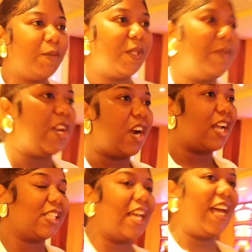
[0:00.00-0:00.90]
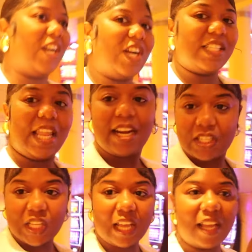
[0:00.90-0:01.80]
was supposed to be dark outside. Girl, it's light
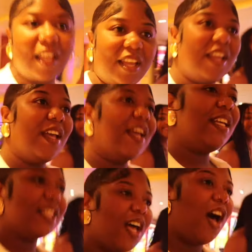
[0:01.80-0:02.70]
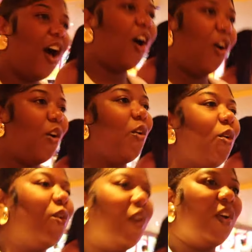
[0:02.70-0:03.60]
outside. It's a
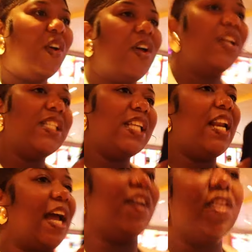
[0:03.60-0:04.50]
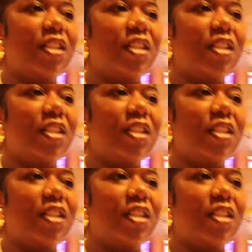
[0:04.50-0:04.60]
whole sun out.